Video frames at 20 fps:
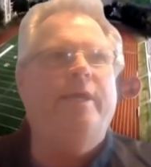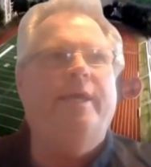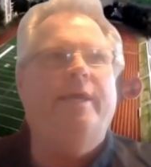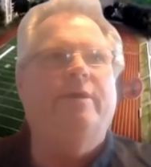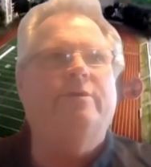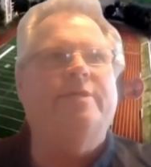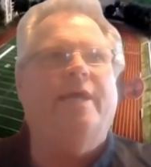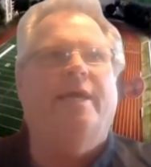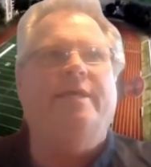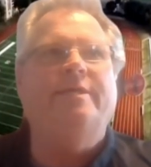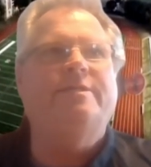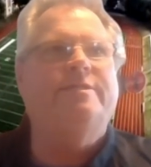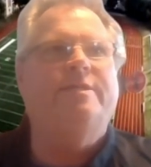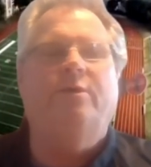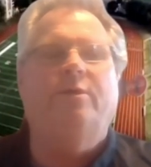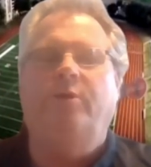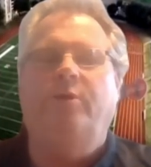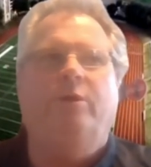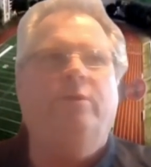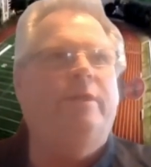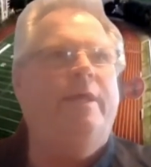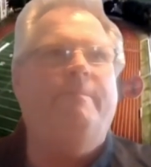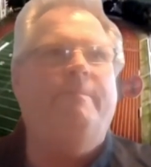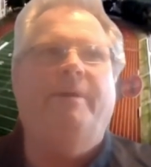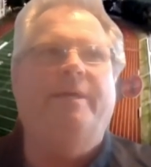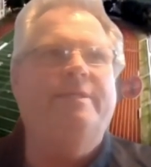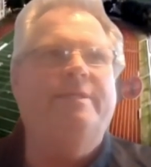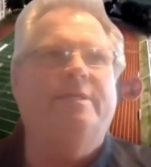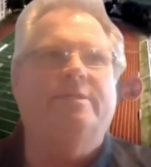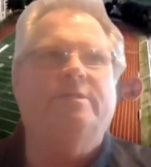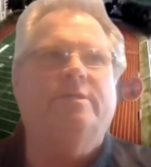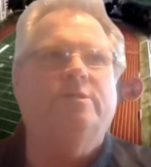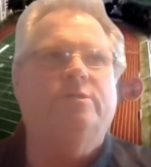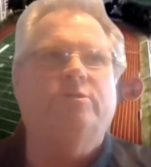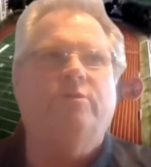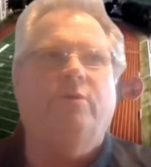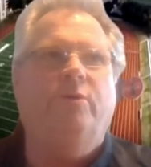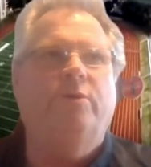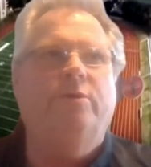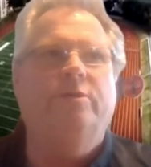of years, I still don't let my discus
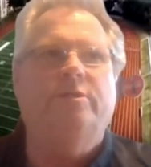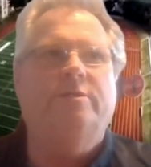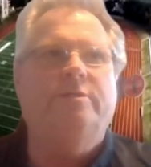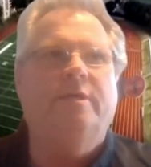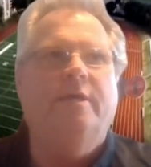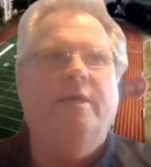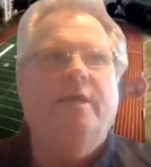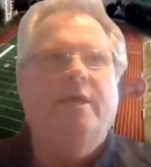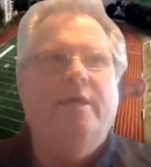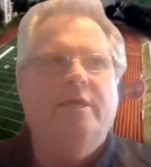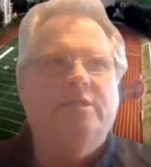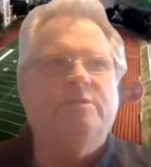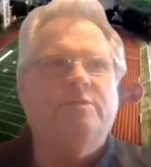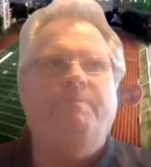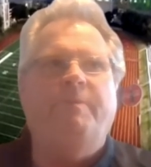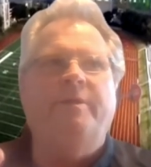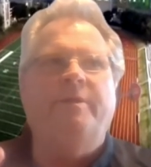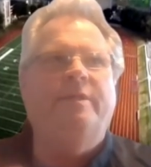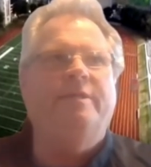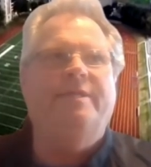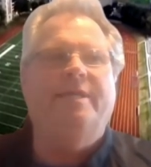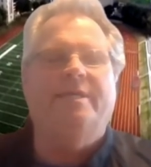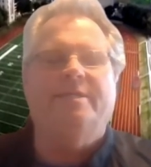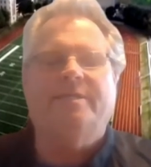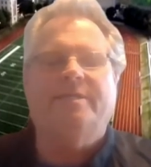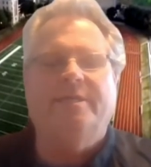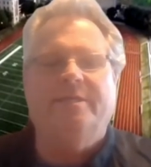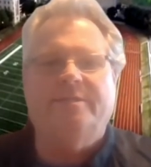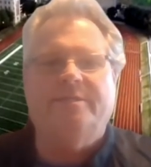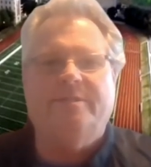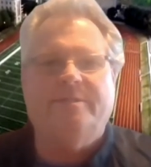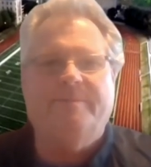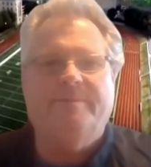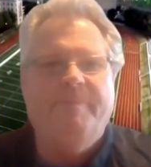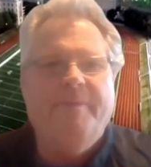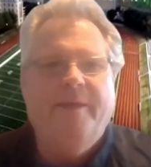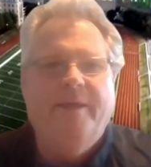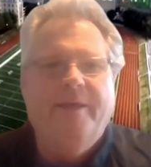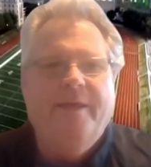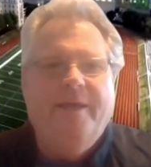throwers spin the discus
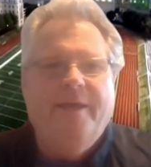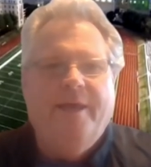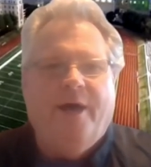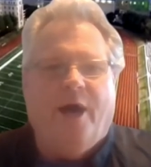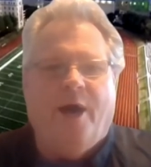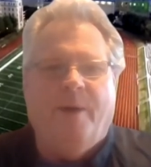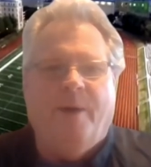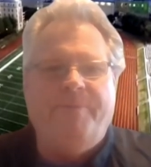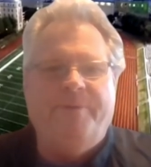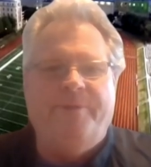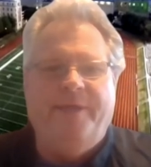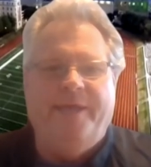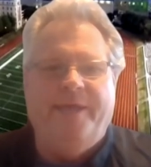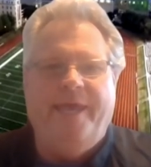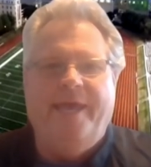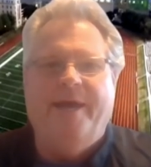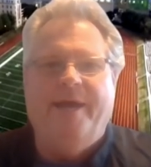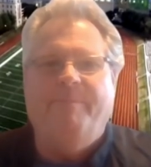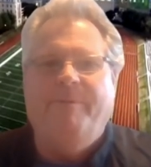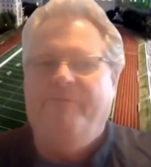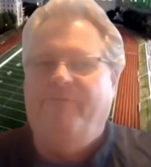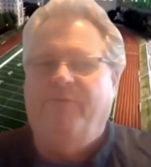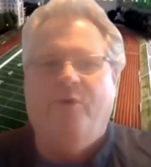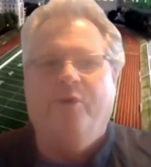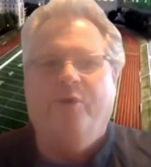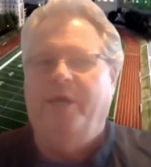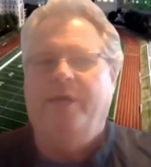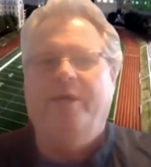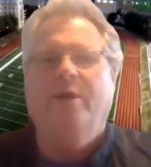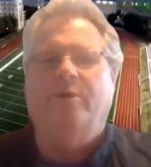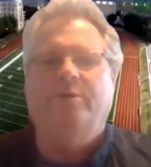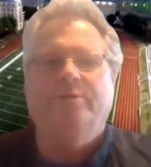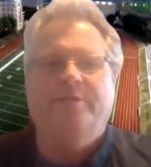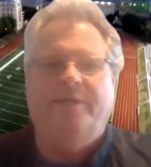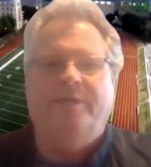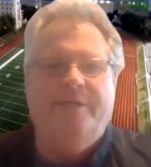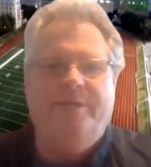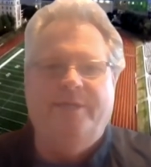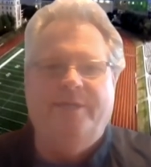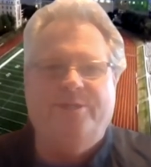up in the air before he goes
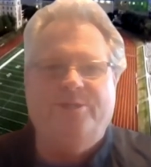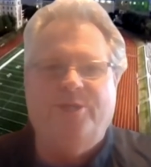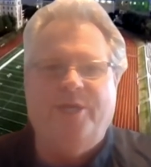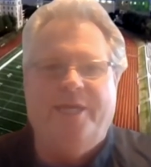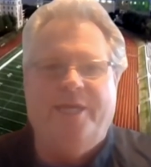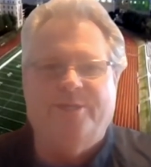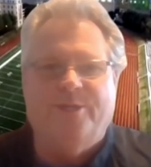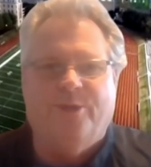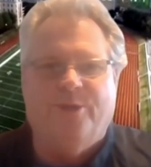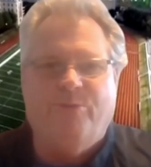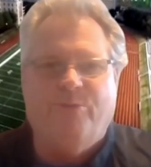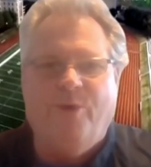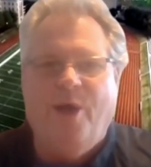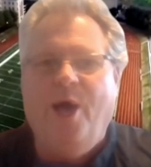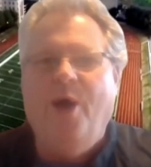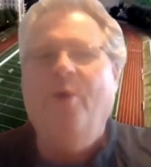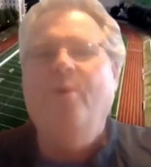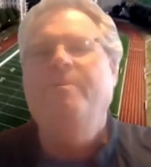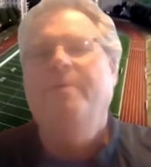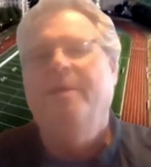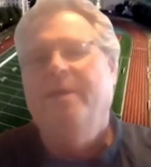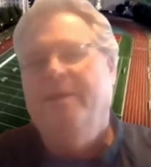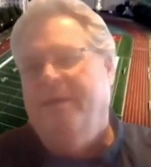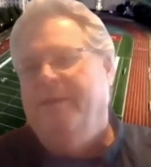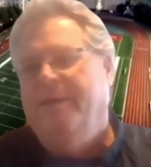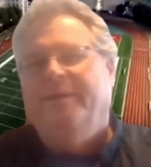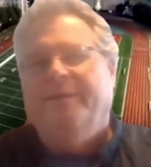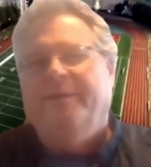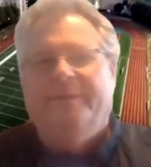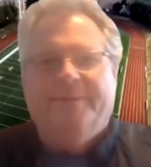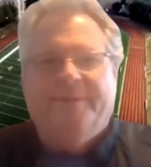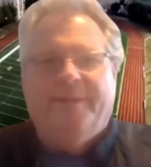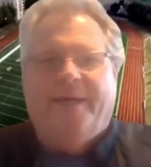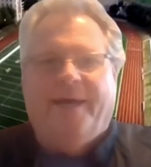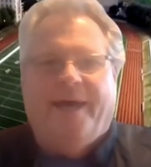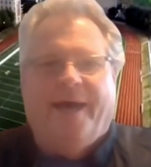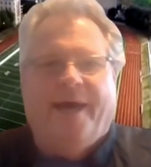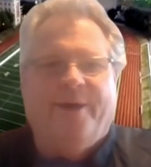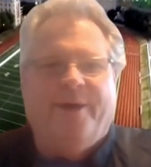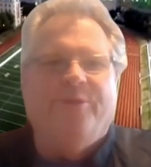and initiates a throw.
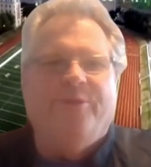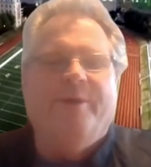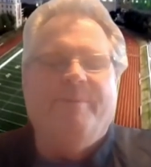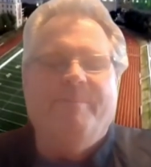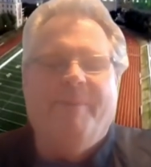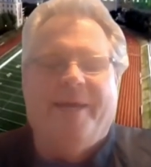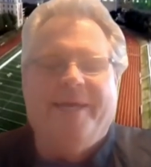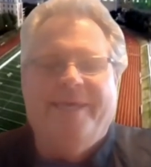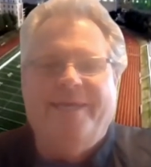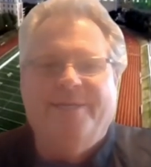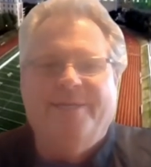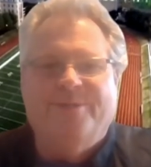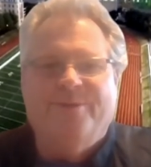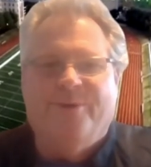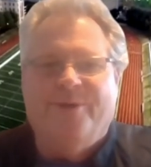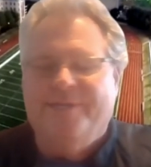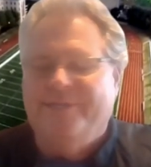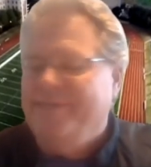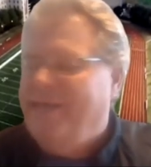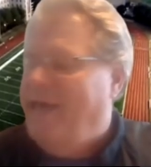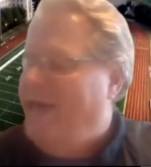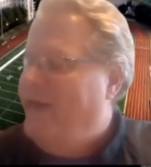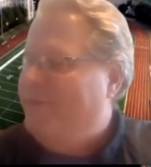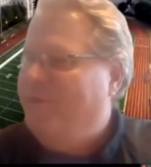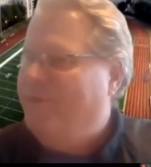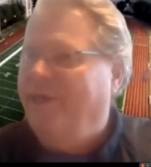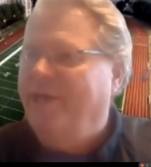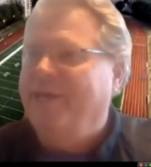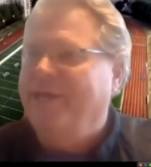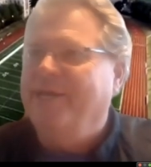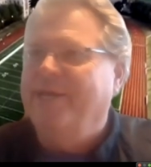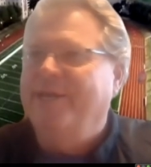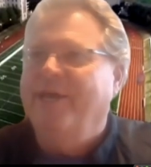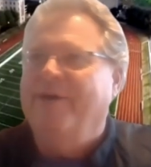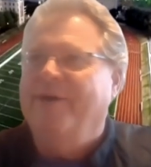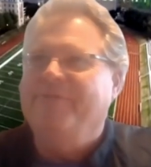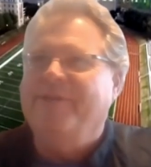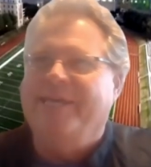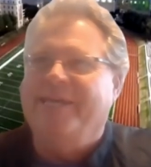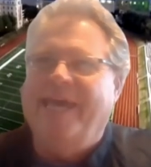I don't think my kids are as athletic
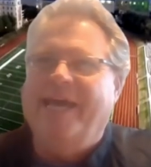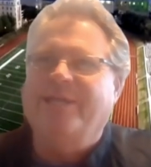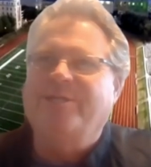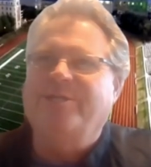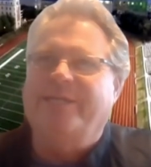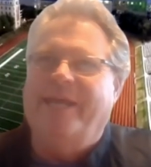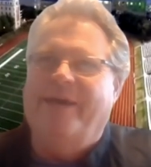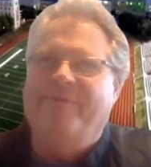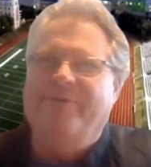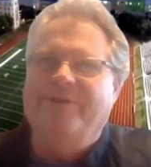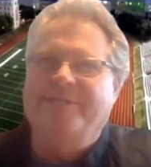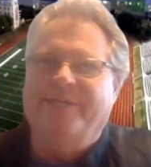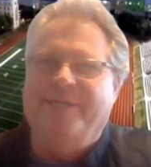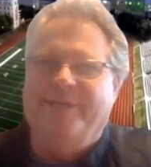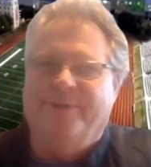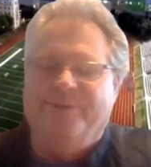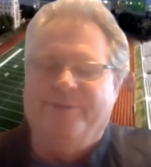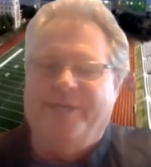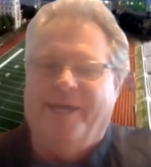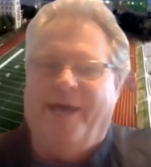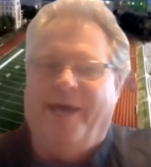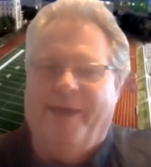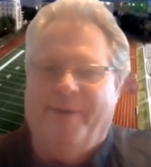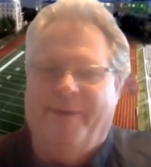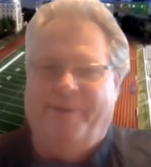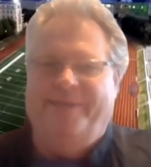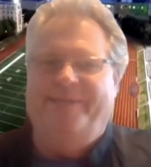enough to catch it every single time.